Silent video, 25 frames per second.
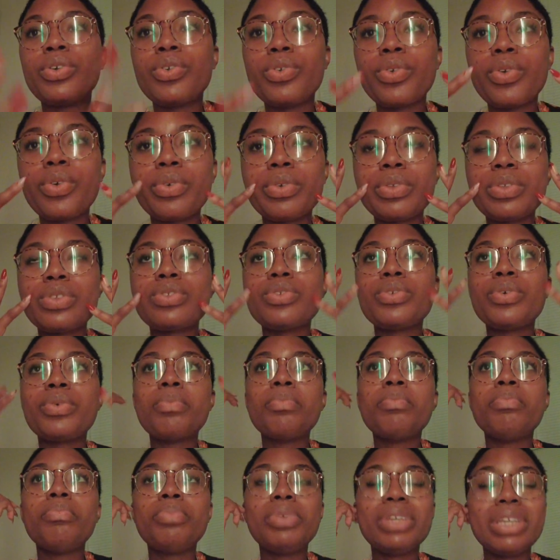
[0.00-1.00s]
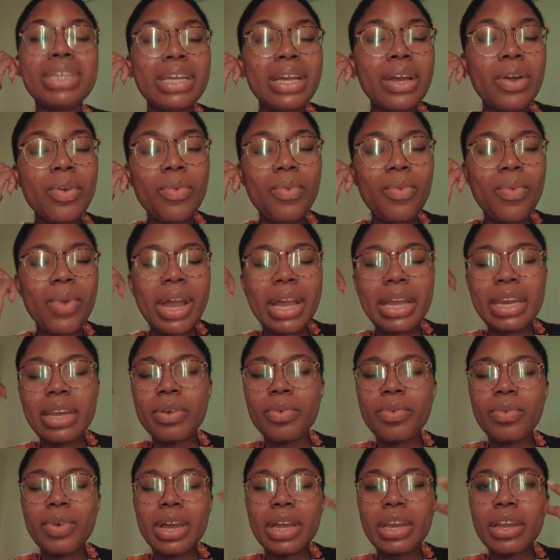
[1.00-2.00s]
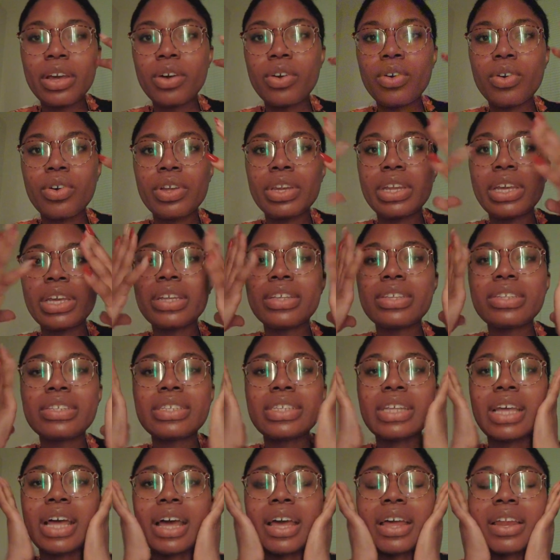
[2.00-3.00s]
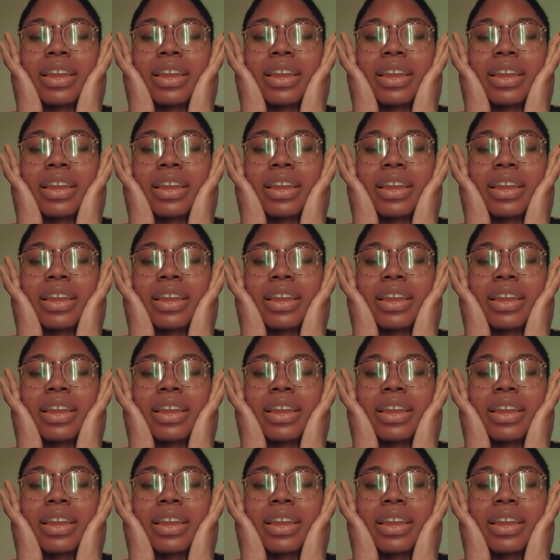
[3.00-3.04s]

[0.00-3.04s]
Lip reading: grow into a bigger, wider audience.